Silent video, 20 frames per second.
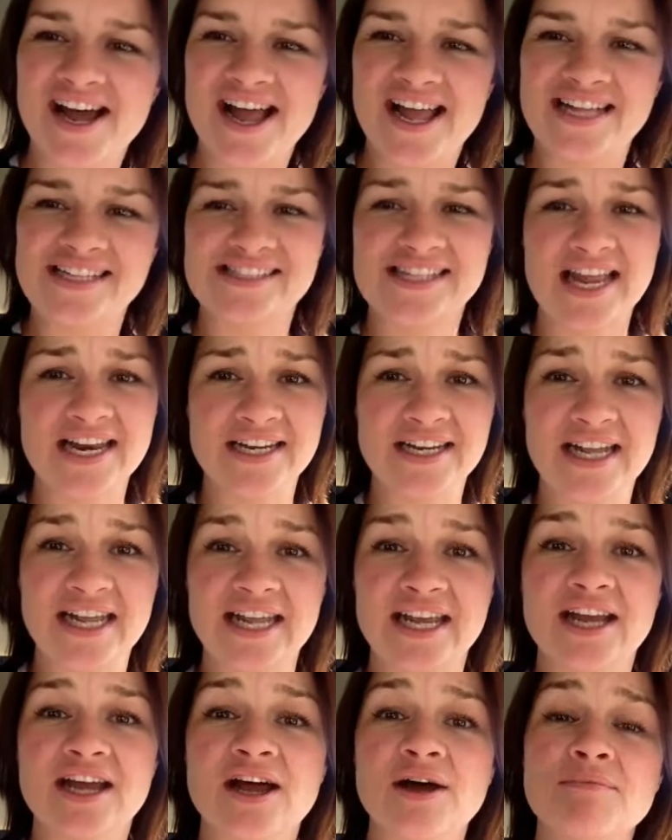it's Helen
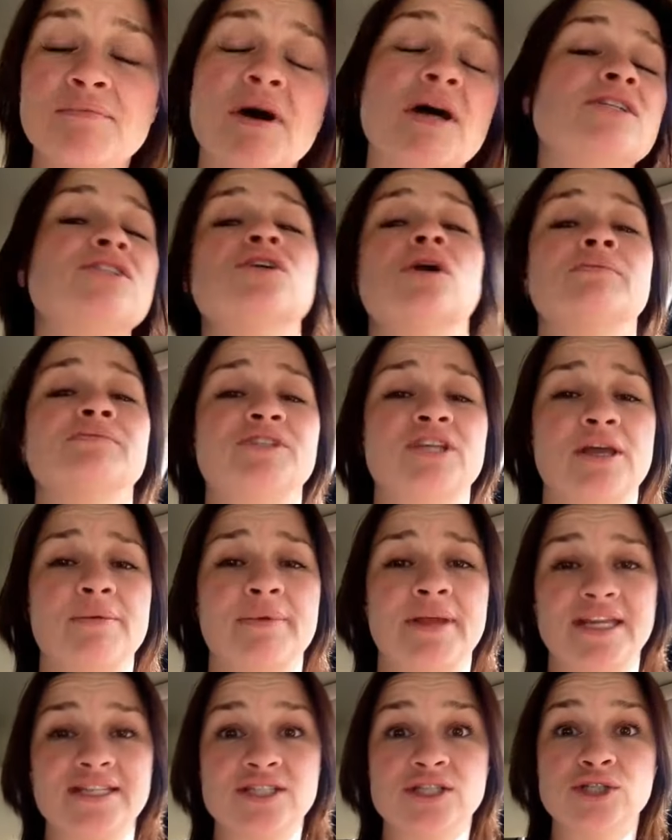here. My top tip
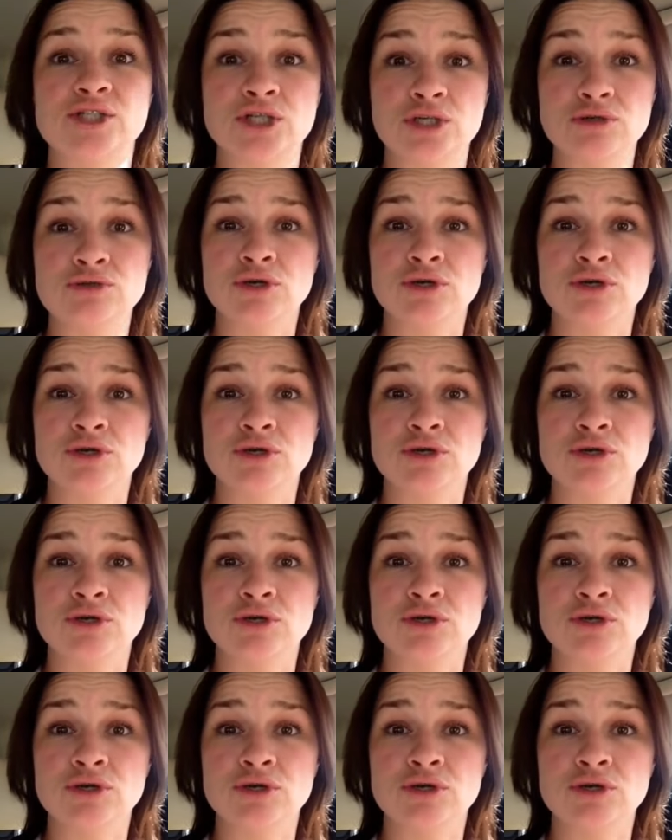is do